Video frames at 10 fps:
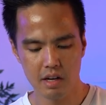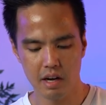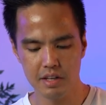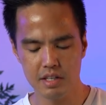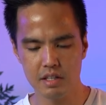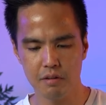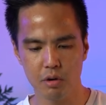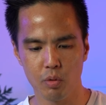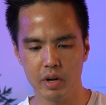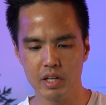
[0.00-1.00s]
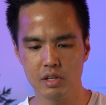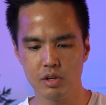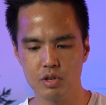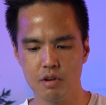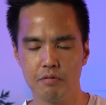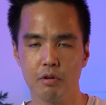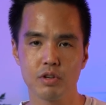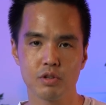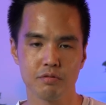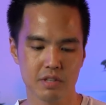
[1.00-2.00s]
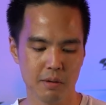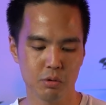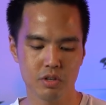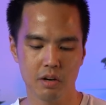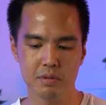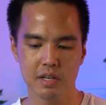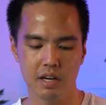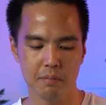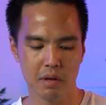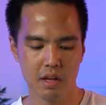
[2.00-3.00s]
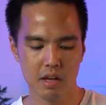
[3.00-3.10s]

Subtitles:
And this is if you're wanting to use it for a sort of tabletop setup.